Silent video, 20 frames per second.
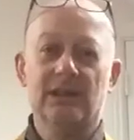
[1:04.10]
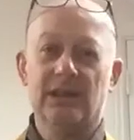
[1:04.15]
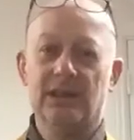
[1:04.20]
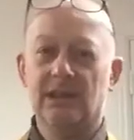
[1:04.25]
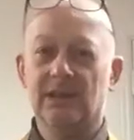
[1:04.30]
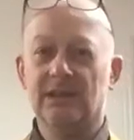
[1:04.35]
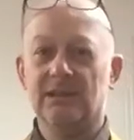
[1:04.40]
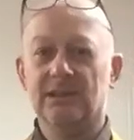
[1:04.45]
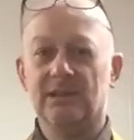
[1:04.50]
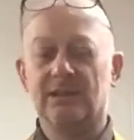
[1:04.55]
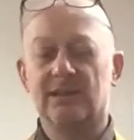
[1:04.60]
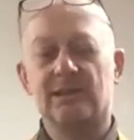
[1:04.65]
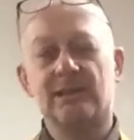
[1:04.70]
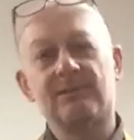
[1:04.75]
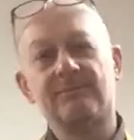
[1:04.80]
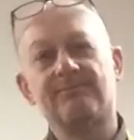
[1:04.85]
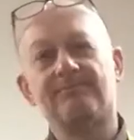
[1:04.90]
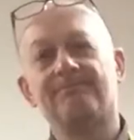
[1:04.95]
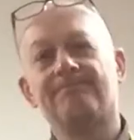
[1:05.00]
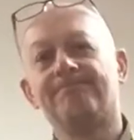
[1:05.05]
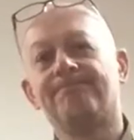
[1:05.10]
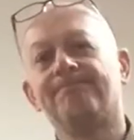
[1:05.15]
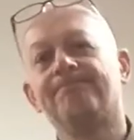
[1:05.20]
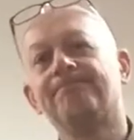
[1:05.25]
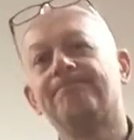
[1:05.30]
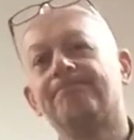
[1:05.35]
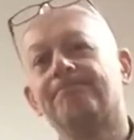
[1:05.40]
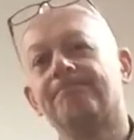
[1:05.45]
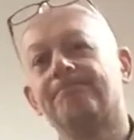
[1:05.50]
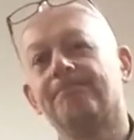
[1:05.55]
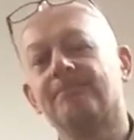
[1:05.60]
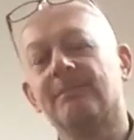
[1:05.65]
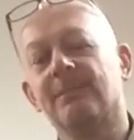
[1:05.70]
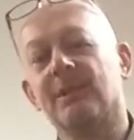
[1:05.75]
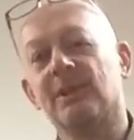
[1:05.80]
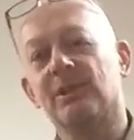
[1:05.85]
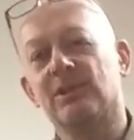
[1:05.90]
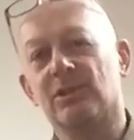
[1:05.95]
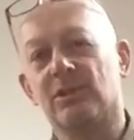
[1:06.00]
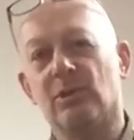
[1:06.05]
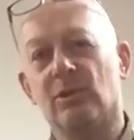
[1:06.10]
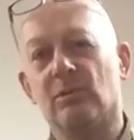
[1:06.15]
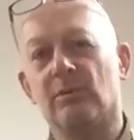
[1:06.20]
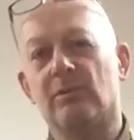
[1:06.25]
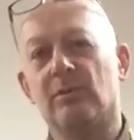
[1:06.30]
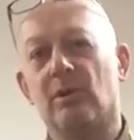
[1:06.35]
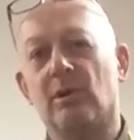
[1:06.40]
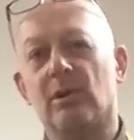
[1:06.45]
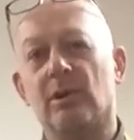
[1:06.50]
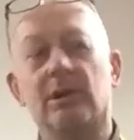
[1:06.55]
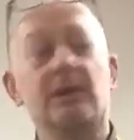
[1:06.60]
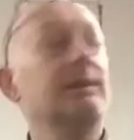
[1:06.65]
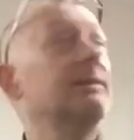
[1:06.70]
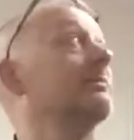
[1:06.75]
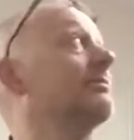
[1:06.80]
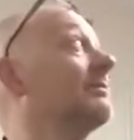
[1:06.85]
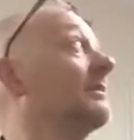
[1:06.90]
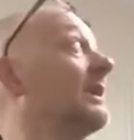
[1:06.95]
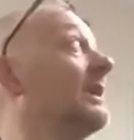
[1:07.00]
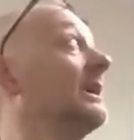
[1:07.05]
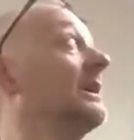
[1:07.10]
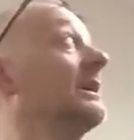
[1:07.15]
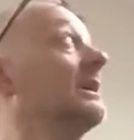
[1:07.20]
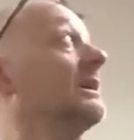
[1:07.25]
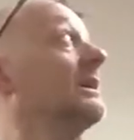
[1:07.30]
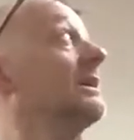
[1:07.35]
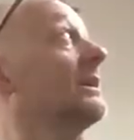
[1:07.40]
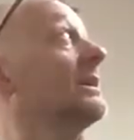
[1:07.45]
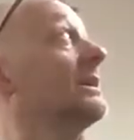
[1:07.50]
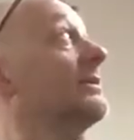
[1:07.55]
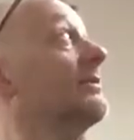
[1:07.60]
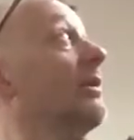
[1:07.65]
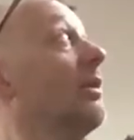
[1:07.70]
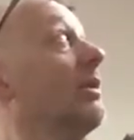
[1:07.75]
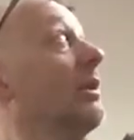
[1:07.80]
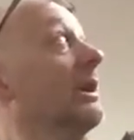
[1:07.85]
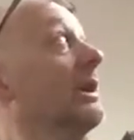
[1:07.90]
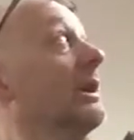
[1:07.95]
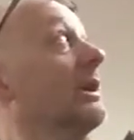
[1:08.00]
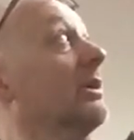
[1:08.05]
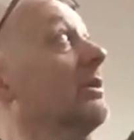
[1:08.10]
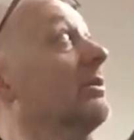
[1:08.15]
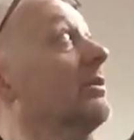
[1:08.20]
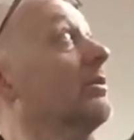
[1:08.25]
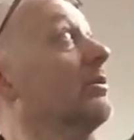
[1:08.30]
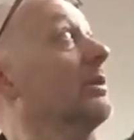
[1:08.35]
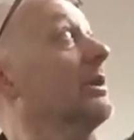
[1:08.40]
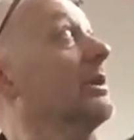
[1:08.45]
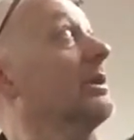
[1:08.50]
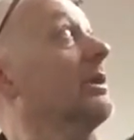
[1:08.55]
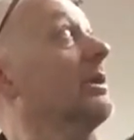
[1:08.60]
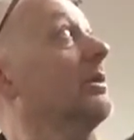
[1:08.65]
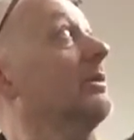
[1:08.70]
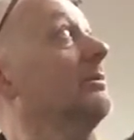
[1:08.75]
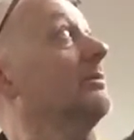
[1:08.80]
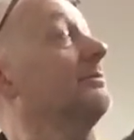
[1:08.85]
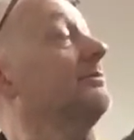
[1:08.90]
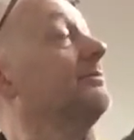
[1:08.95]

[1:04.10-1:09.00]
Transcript: is, the snow falling. It's falling here in the window.